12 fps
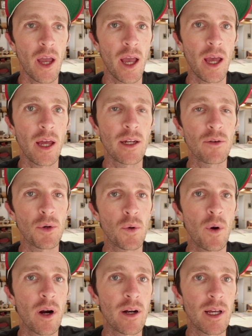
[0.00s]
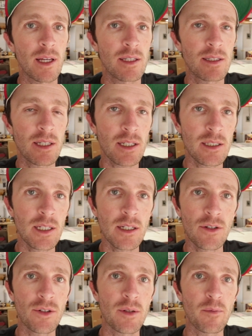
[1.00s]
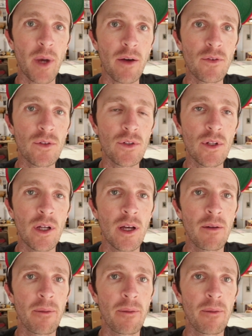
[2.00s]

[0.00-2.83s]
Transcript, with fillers: and it required a 60 degree bevel